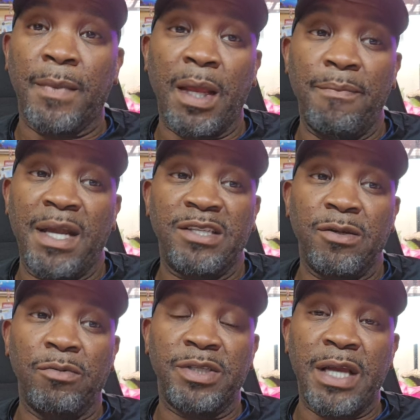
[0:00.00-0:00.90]
It makes
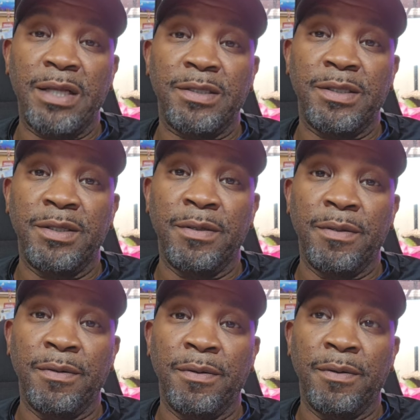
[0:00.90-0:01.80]
no sense.
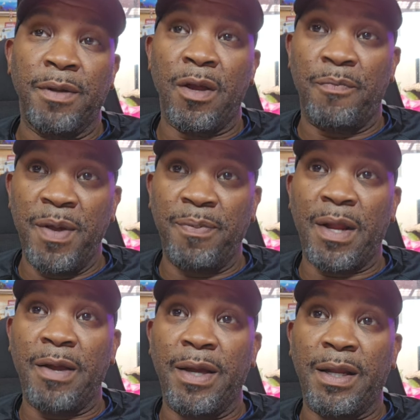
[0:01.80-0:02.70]
There are
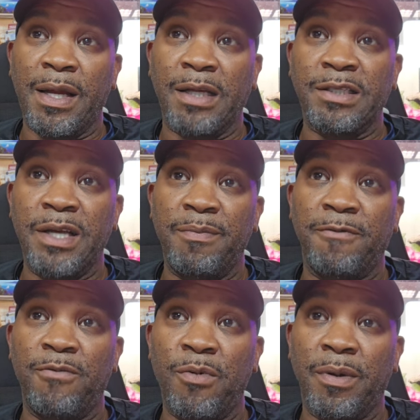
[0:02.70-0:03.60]
people out here, like I said
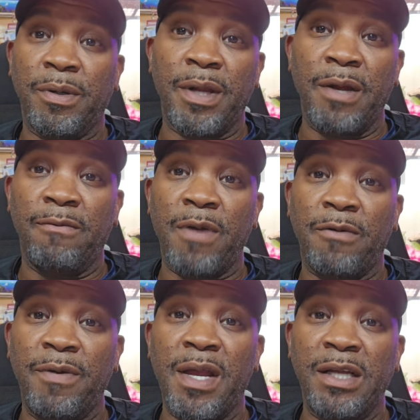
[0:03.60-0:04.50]
before, their
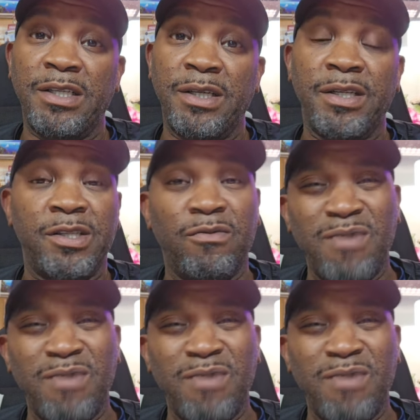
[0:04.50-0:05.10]
recreation is the